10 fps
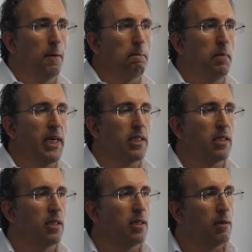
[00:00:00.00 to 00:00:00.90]
but
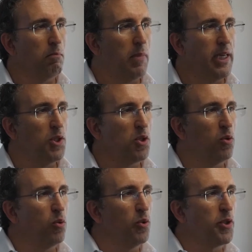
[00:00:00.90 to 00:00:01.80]
many
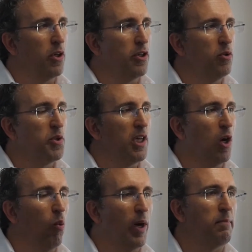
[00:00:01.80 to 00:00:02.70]
schools are using
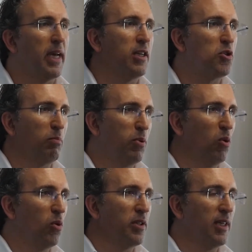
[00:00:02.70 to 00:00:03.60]
a one-page
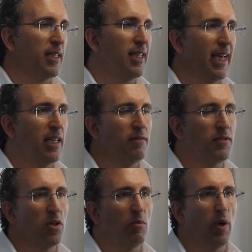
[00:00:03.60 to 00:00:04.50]
report at the end of
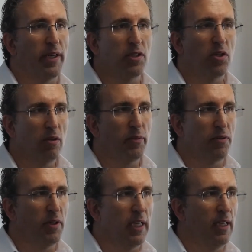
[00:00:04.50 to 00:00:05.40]
term 1 and term
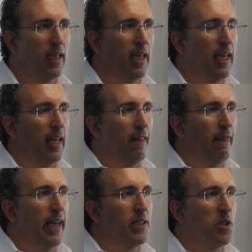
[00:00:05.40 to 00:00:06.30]
3
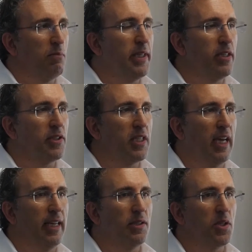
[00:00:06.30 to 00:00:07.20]
that simply
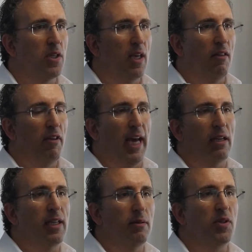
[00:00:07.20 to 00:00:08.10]
contains the
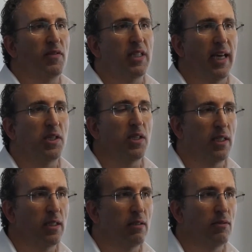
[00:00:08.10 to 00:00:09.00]
outcomes of the
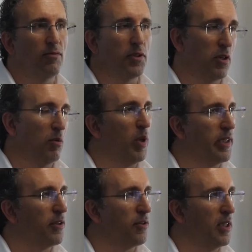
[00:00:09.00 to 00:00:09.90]
testing for term 1
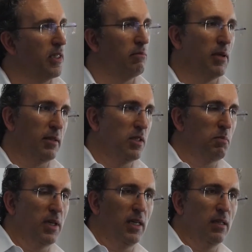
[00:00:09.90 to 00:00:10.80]
and 3. It might just
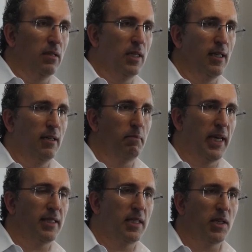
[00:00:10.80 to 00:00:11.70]
be
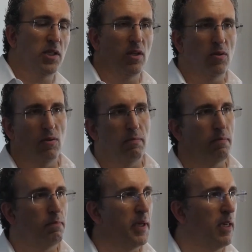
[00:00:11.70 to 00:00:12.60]
PAT testing or
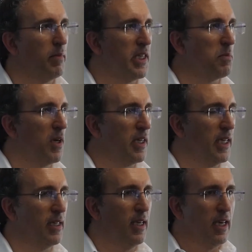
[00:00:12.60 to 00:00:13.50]
PM
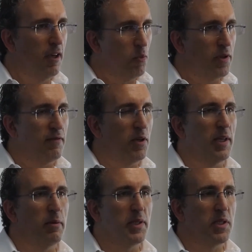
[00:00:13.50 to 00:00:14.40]
benchmarking with a few
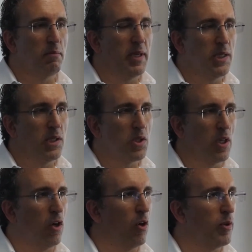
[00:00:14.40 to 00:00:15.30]
other bits and pieces,
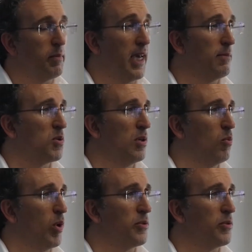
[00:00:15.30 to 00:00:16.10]
along with perhaps a 1